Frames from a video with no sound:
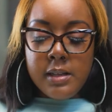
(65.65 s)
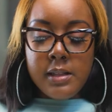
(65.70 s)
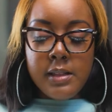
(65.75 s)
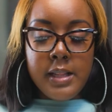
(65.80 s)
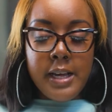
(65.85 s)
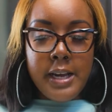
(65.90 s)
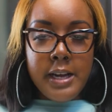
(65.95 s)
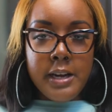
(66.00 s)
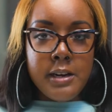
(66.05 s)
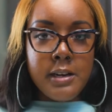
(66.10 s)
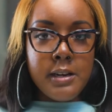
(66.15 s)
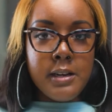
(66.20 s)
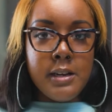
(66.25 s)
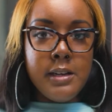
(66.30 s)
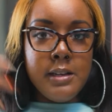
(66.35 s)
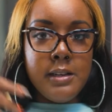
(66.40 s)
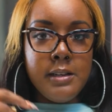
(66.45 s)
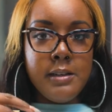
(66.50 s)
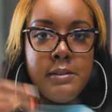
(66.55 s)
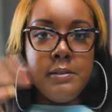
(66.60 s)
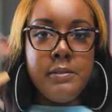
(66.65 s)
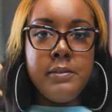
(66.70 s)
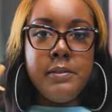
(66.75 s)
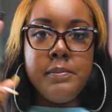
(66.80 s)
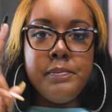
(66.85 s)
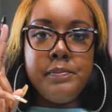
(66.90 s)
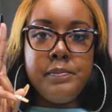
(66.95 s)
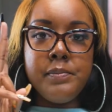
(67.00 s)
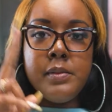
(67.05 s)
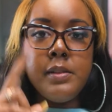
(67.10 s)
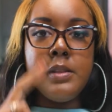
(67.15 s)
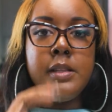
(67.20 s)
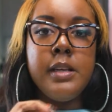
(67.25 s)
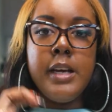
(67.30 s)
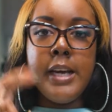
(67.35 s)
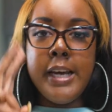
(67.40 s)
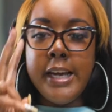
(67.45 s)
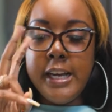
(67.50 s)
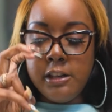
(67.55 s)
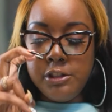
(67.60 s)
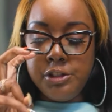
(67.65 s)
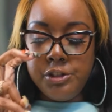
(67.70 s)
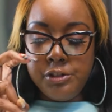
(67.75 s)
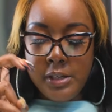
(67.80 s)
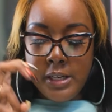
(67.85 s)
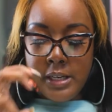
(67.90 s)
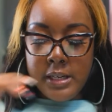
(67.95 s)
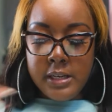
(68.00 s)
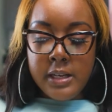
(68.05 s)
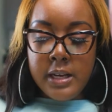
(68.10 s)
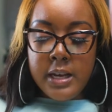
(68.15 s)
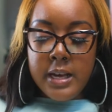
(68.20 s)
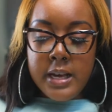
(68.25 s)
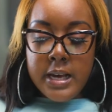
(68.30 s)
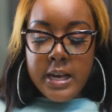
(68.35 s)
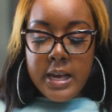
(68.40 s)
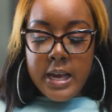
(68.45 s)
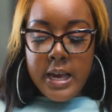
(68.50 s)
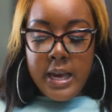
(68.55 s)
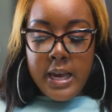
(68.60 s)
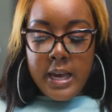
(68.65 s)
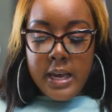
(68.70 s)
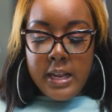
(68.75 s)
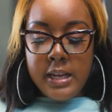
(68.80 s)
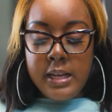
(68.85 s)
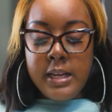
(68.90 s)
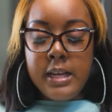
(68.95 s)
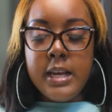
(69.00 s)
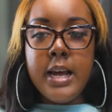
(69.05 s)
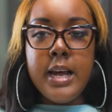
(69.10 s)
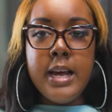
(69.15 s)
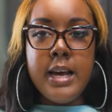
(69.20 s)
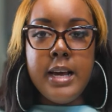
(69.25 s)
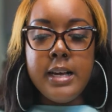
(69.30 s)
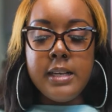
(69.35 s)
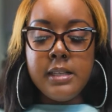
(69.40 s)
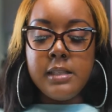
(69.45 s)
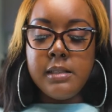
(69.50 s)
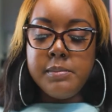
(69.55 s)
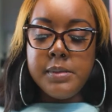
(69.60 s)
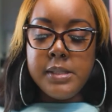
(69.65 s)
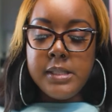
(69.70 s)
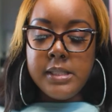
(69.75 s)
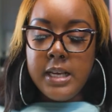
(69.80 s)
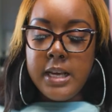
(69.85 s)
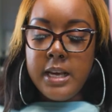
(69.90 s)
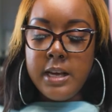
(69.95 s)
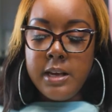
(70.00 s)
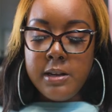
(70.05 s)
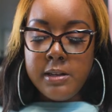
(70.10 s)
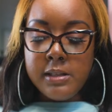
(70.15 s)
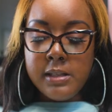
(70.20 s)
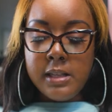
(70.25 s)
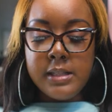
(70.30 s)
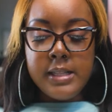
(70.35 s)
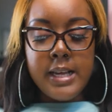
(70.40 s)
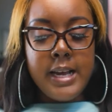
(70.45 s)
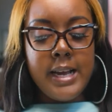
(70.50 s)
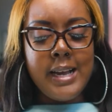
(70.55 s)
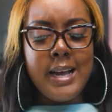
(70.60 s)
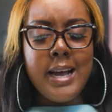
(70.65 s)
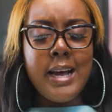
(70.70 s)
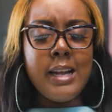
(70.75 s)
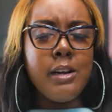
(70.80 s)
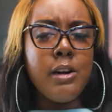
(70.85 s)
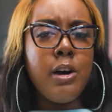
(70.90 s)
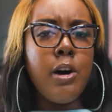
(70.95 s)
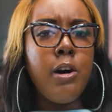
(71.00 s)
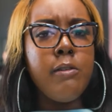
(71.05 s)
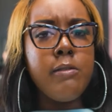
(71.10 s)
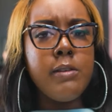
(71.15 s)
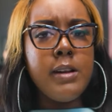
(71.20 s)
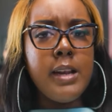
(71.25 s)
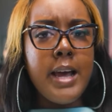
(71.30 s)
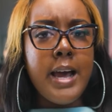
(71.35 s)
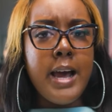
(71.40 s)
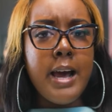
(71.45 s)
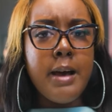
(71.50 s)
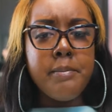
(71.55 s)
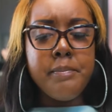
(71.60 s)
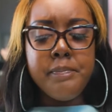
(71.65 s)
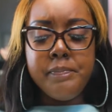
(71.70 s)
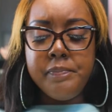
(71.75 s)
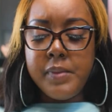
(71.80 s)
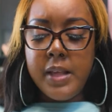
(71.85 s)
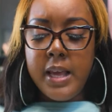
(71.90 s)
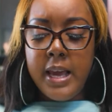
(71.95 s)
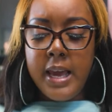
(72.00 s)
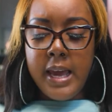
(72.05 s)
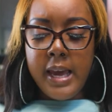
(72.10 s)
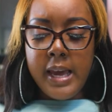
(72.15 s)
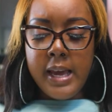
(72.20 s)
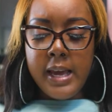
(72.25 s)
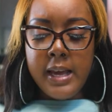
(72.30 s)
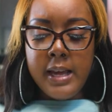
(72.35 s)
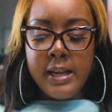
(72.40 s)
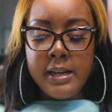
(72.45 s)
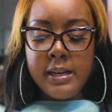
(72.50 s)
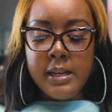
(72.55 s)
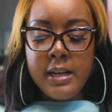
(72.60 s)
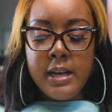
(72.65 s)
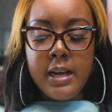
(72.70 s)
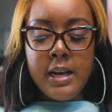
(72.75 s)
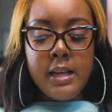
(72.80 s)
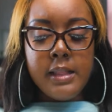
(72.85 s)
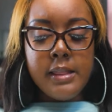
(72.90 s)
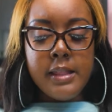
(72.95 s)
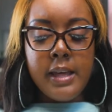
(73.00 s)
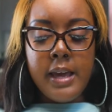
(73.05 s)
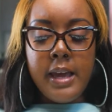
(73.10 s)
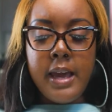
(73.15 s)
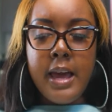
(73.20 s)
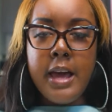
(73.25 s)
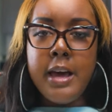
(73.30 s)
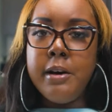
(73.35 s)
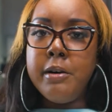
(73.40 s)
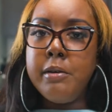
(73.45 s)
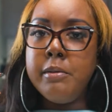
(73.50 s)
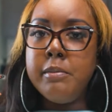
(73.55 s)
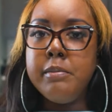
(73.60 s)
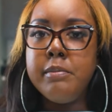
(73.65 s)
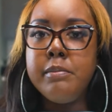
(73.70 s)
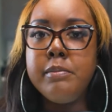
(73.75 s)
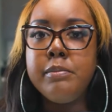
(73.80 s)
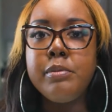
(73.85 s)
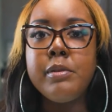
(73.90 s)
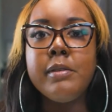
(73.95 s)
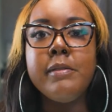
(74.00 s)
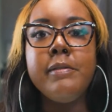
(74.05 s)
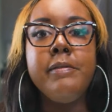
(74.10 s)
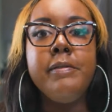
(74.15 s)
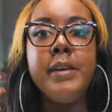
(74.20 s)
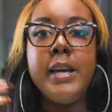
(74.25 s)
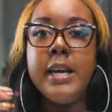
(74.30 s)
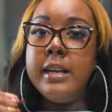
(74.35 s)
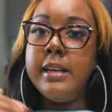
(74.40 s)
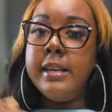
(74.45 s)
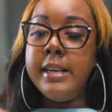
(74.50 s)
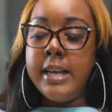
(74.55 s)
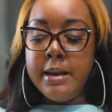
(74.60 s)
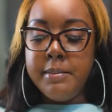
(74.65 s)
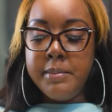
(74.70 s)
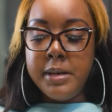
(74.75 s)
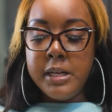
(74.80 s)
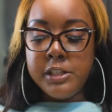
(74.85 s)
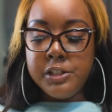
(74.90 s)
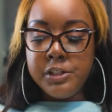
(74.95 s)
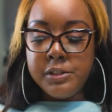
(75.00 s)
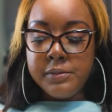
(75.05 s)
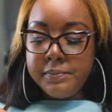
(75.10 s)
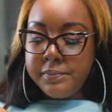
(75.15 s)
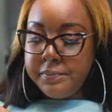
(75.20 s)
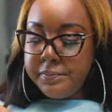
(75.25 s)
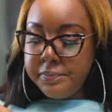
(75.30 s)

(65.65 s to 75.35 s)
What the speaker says: layer of the hair strand, and it has some cells that kind of overlap, and they help prevent damage